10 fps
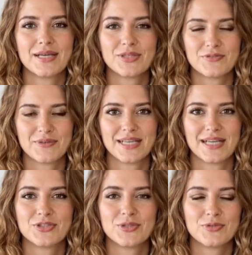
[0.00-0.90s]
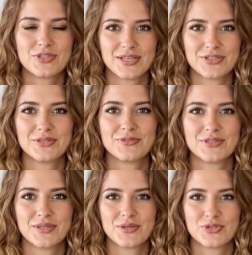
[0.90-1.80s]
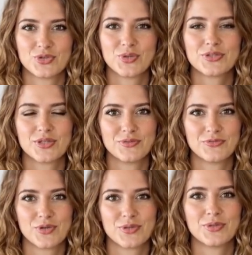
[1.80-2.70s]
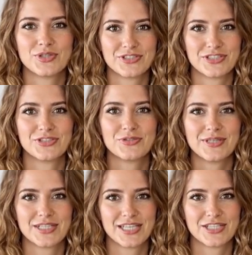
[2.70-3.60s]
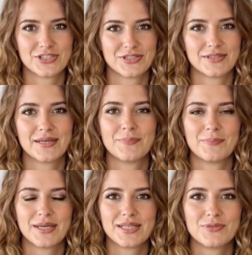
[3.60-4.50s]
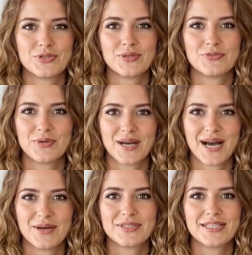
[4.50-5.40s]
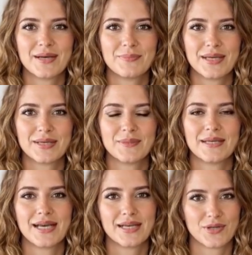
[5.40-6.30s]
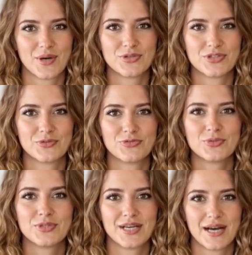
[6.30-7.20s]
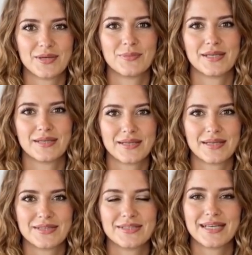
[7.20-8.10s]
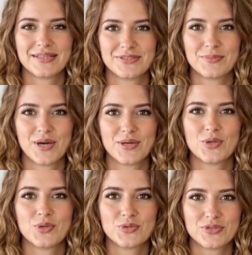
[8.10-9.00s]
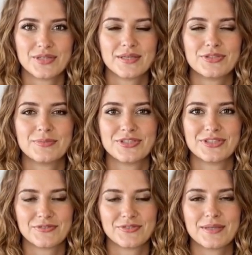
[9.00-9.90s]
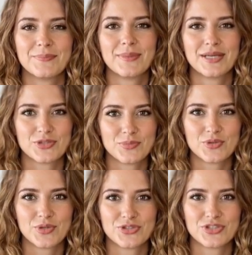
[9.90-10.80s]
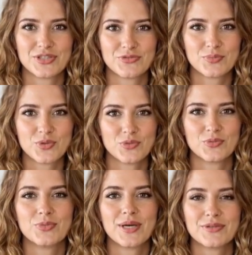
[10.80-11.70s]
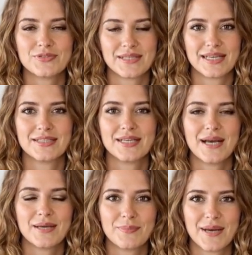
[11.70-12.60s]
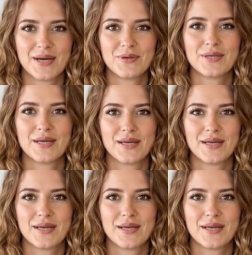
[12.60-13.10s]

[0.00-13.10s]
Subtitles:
your financial objectives: short term for emergencies or vacations, medium term for a house down payment, and long term for retirement. Set SMART goals: specific, measurable, achievable, relevant, and time bound.